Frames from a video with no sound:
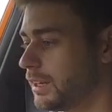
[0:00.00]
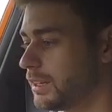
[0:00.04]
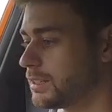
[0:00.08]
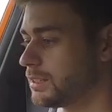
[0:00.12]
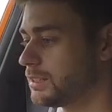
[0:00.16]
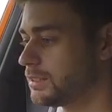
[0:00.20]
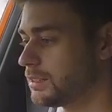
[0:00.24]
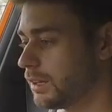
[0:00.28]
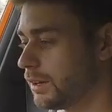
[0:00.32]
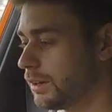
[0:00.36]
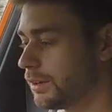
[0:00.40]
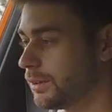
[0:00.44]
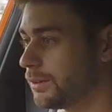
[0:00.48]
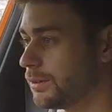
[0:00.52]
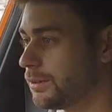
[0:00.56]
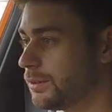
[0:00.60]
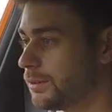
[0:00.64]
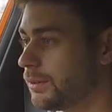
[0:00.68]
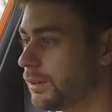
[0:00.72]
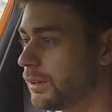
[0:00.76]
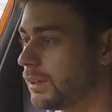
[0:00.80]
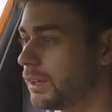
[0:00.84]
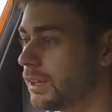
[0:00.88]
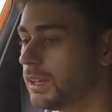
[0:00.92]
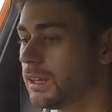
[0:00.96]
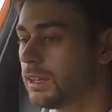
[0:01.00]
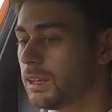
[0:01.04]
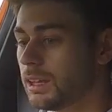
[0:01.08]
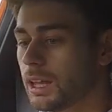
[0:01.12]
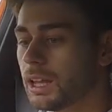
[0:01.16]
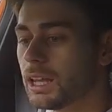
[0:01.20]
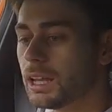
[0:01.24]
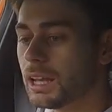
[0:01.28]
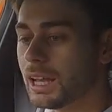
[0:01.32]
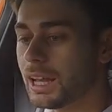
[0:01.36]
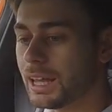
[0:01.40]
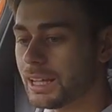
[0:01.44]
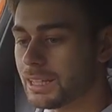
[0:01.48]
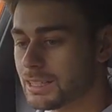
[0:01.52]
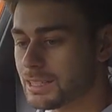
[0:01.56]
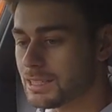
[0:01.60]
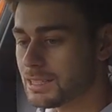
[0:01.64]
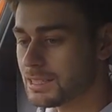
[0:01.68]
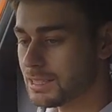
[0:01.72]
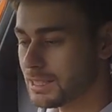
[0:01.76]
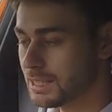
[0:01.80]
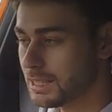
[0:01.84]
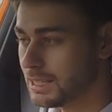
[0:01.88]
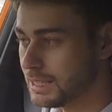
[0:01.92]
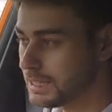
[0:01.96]
So let's
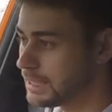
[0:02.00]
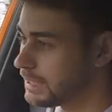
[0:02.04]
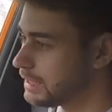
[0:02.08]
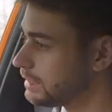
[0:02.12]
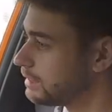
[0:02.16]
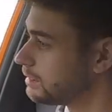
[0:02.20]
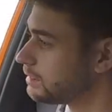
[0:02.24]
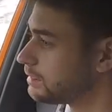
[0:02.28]
see